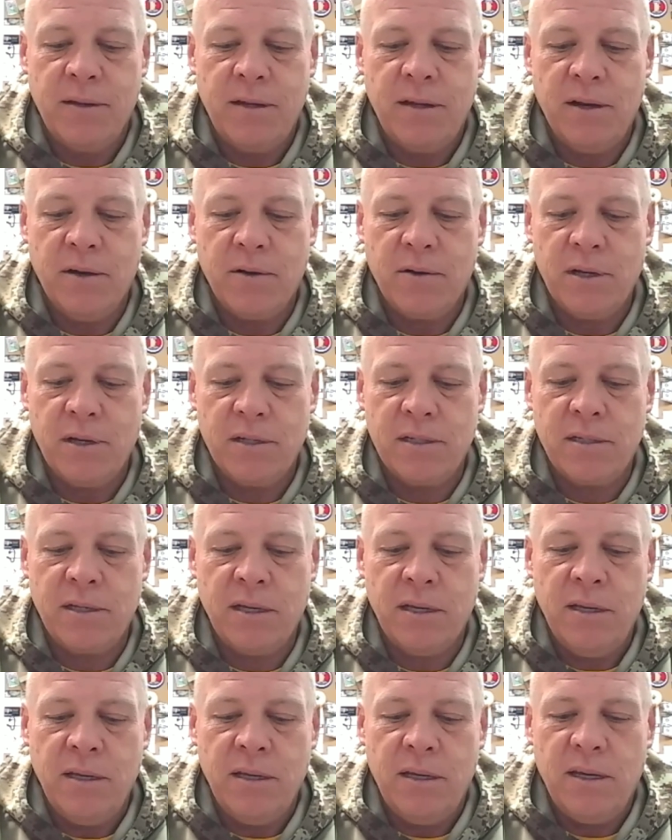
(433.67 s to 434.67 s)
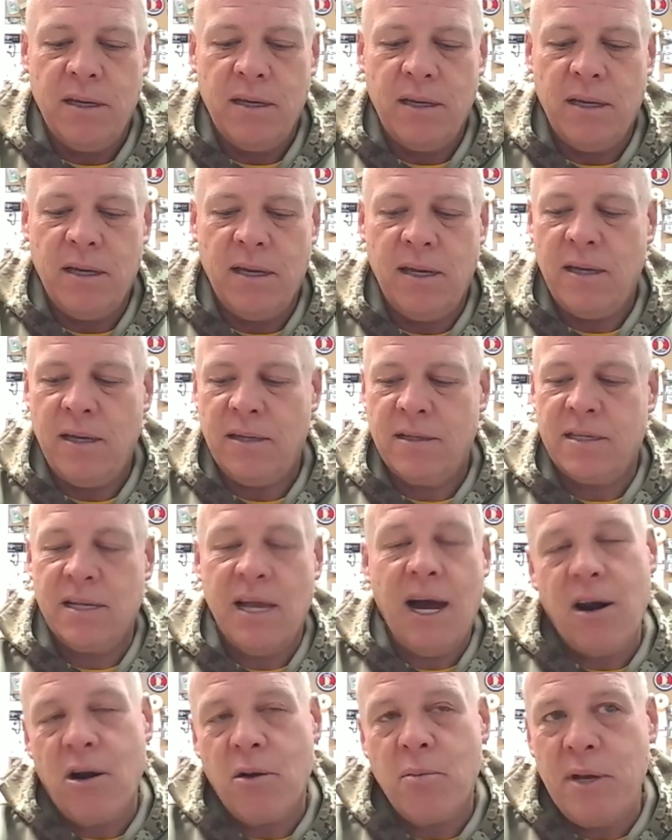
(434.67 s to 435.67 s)
Because it's
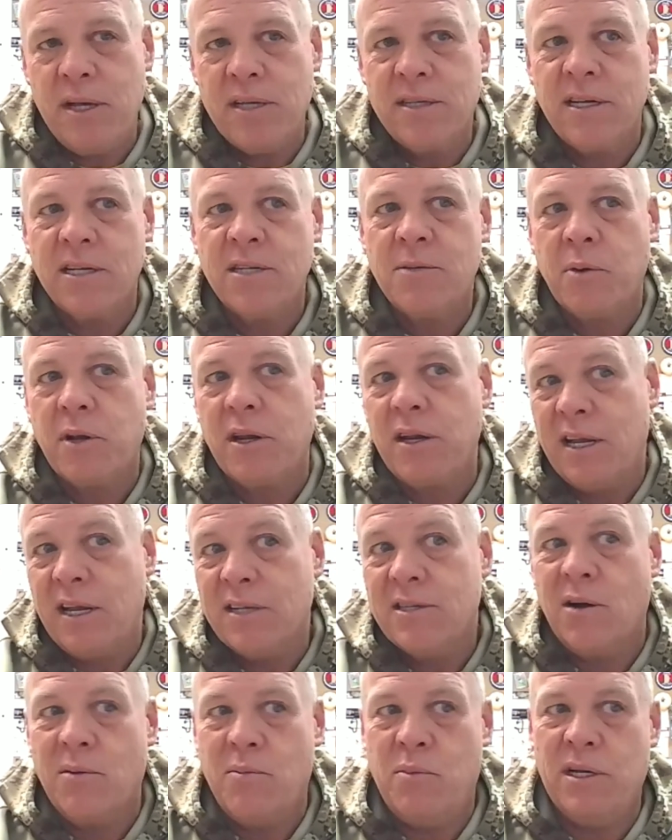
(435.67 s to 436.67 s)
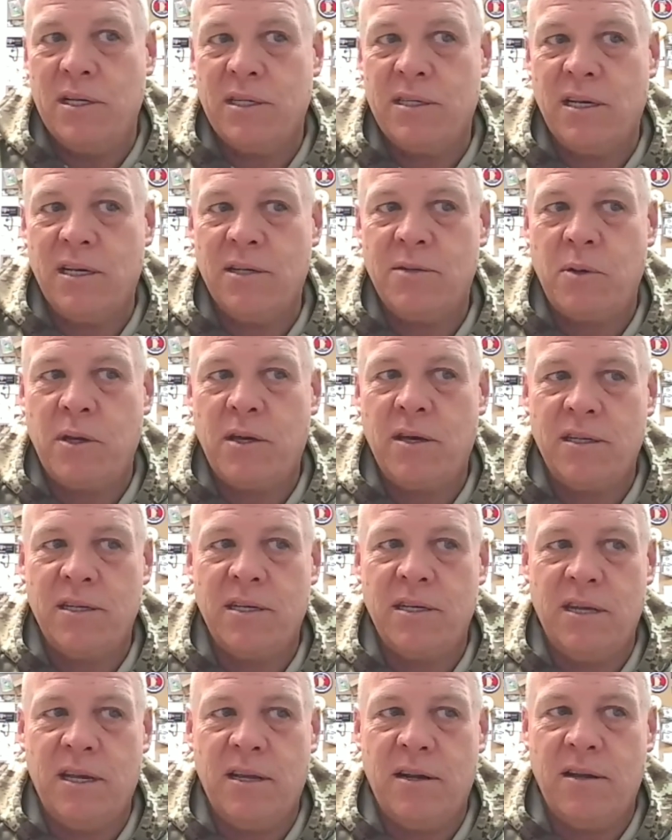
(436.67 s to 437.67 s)
not our business, but it is our business
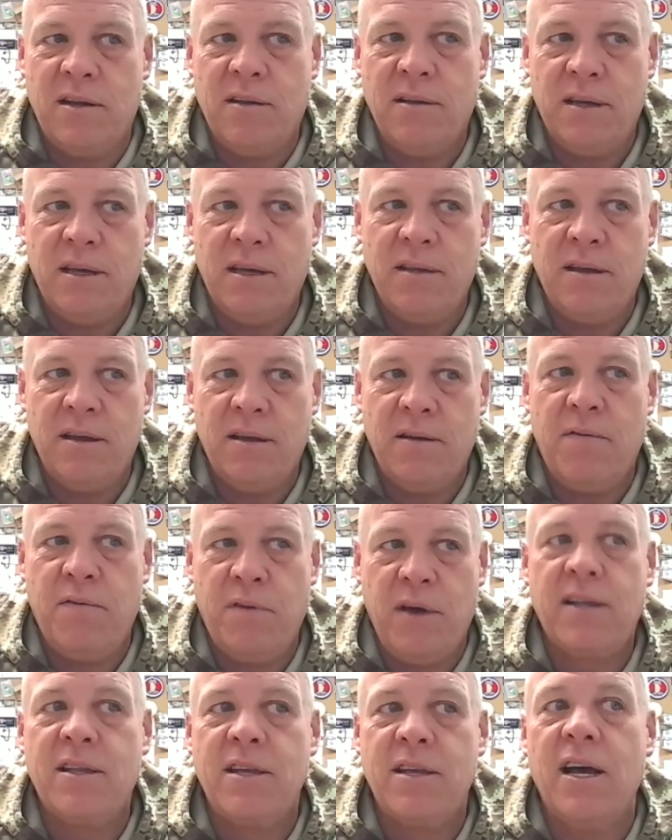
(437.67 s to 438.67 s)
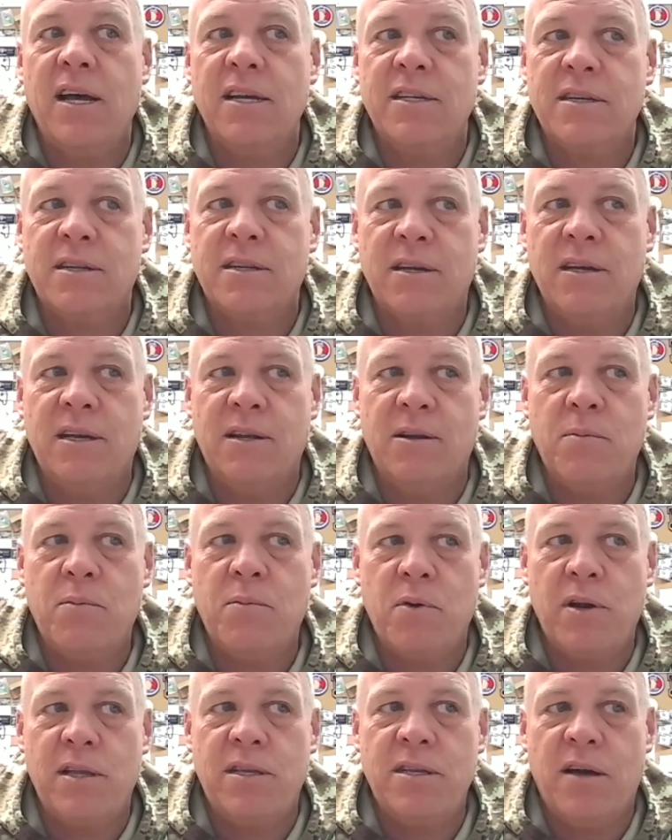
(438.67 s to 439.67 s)
because it affected us in a
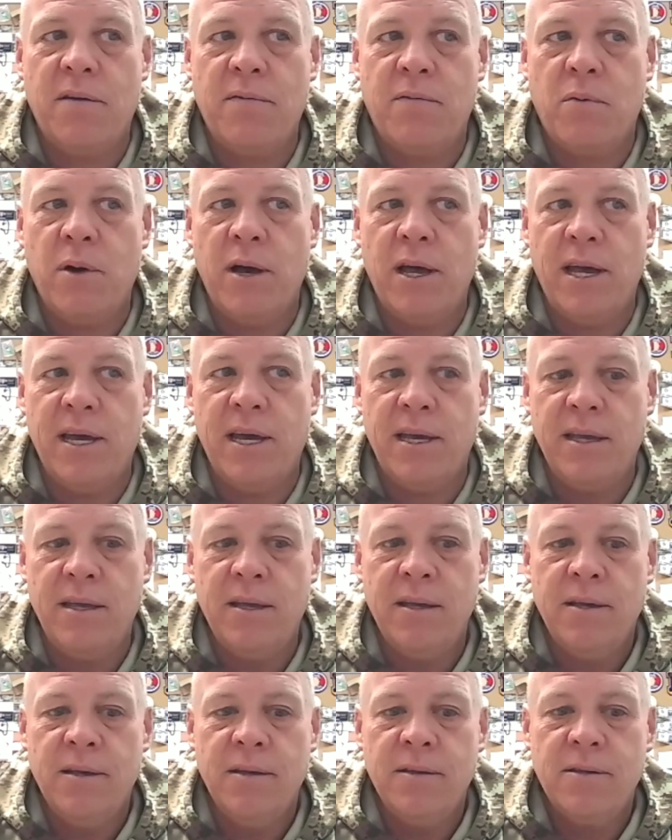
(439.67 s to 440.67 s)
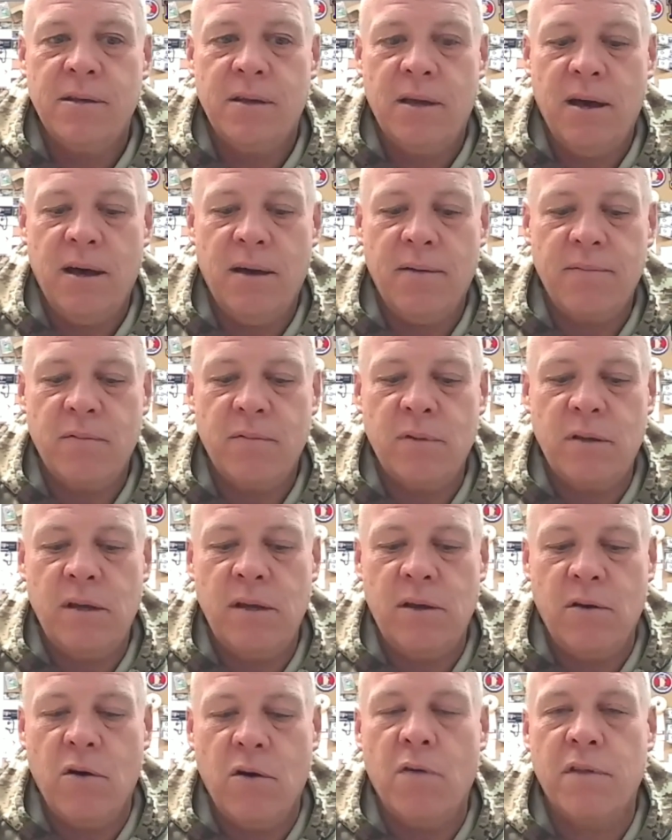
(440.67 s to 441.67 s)
pretty tough way
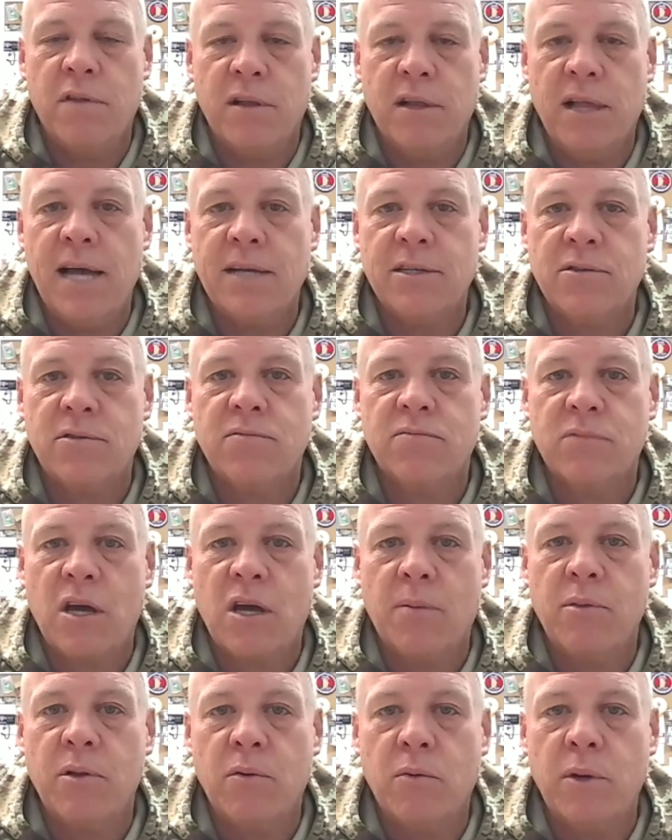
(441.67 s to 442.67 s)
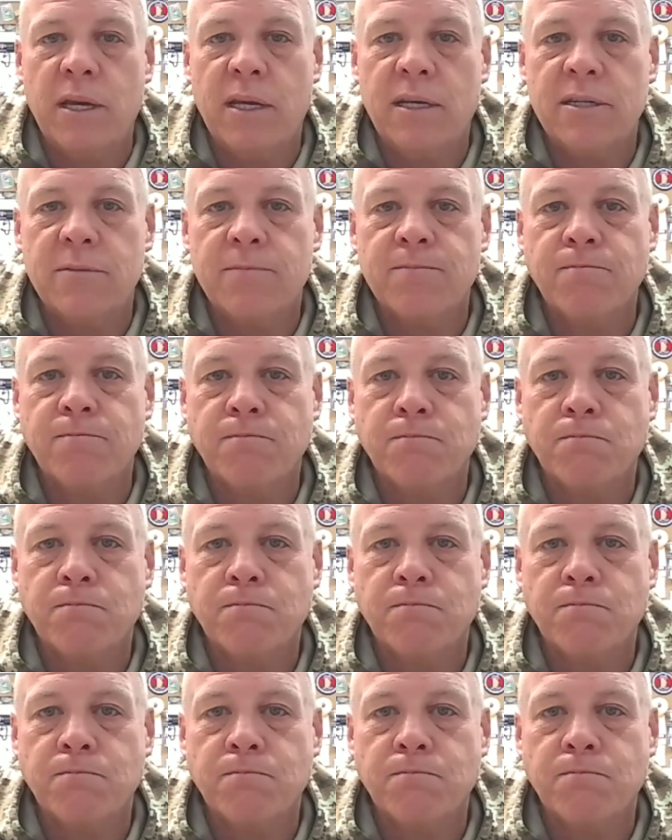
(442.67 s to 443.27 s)
here over the last couple of weeks.